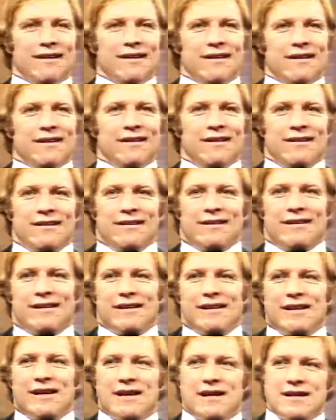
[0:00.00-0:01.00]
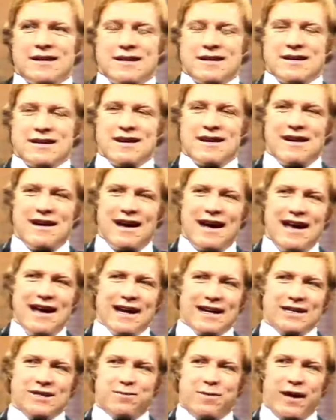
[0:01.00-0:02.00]
Is that a possibility? I
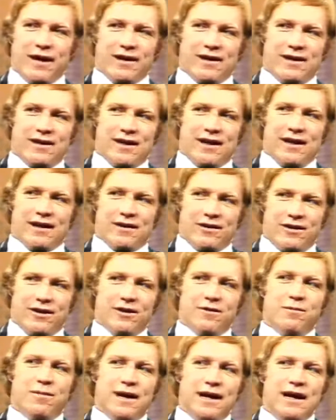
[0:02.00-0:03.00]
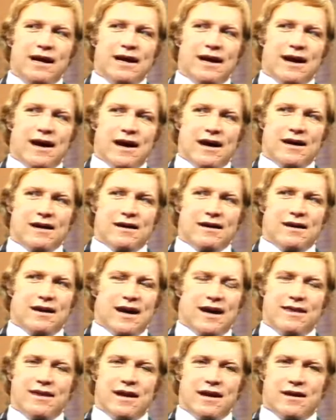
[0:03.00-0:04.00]
expect it could be. I,
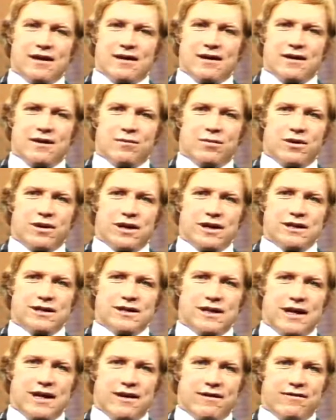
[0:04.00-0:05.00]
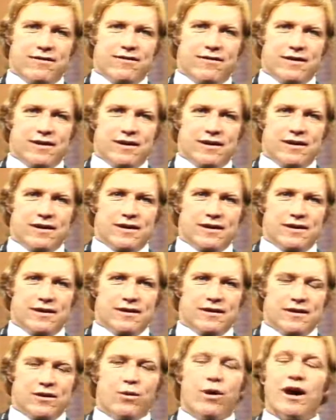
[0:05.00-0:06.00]
I think all the boys have
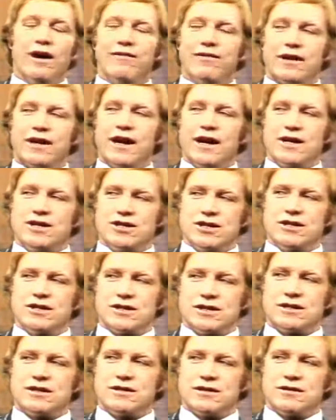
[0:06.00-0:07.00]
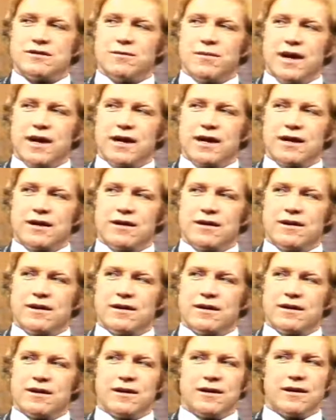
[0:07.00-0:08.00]
uh, qualifications to make it. Uh,
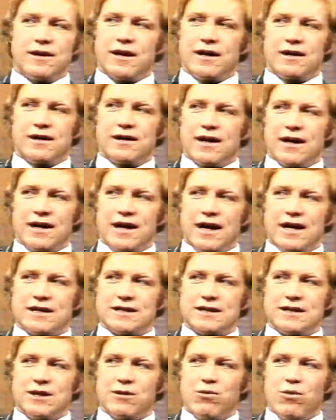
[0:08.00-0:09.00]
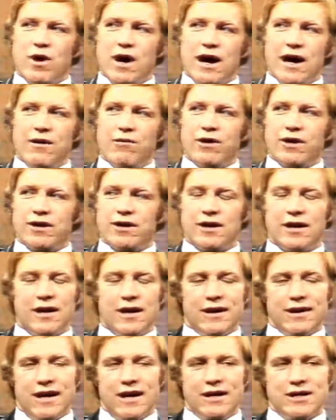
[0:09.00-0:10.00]
I, I can't see why. With
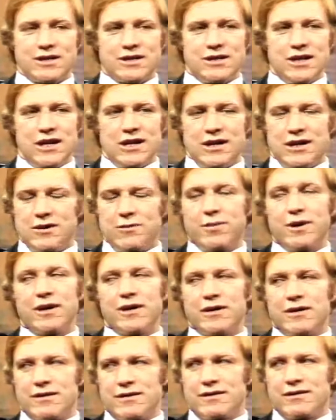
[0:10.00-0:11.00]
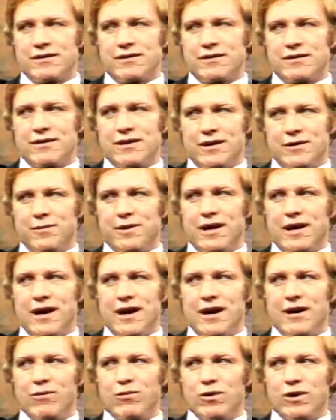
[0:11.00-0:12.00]
they just need a little bit of a little bit of
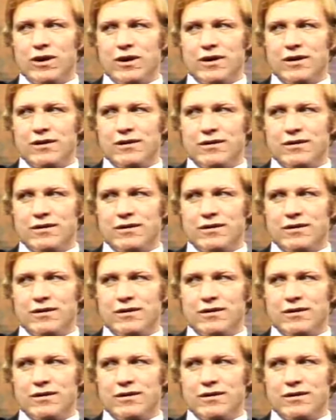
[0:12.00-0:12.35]
hard work.